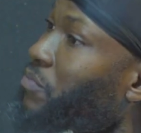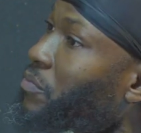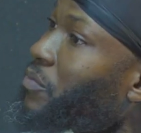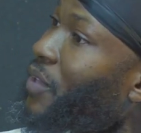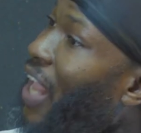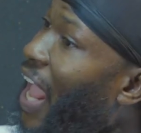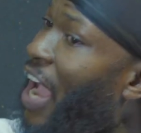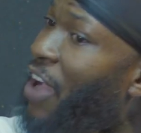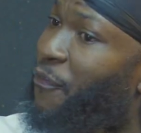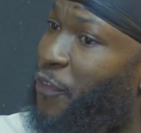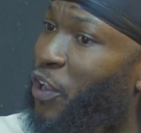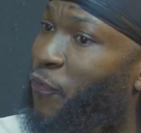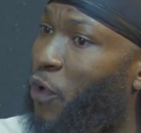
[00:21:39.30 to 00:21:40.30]
I
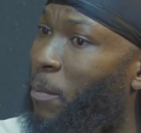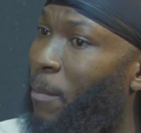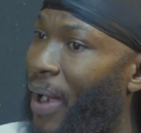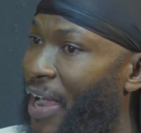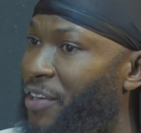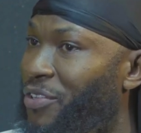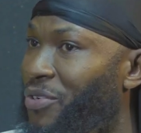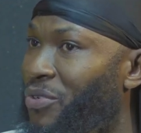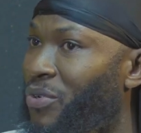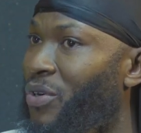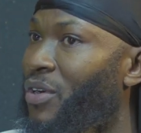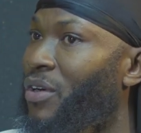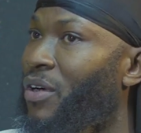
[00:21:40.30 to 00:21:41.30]
feel for Man U
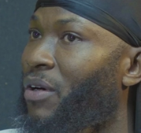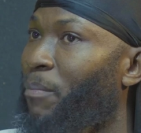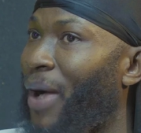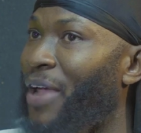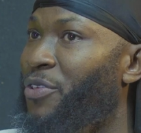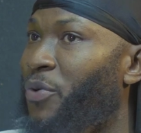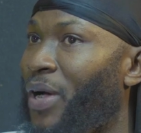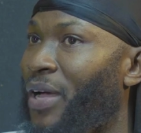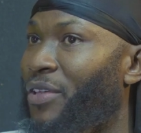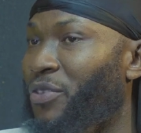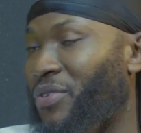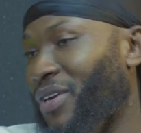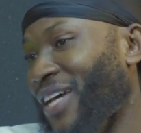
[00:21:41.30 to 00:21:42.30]
are
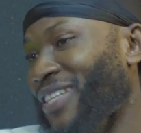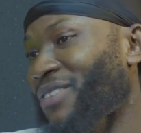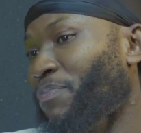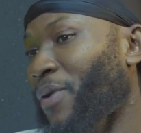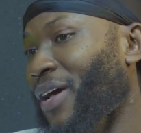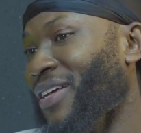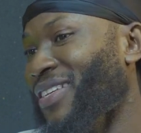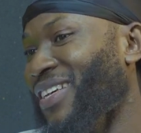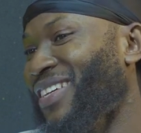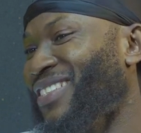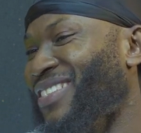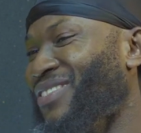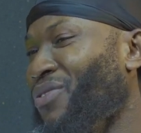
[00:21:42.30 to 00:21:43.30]
utilizing players.
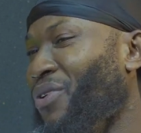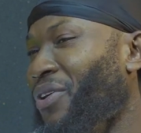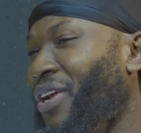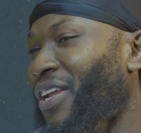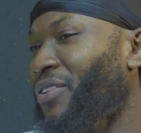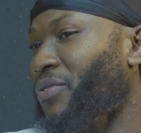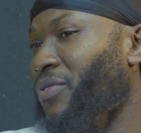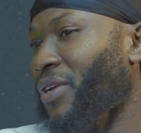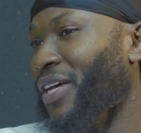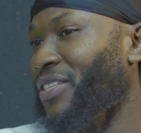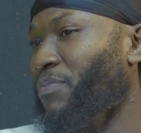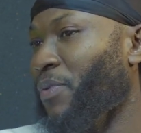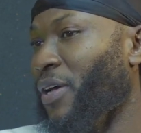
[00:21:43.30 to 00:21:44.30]
It's not really
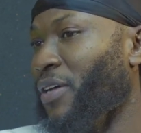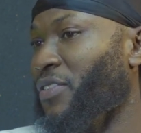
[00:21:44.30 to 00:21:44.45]
utilizing players.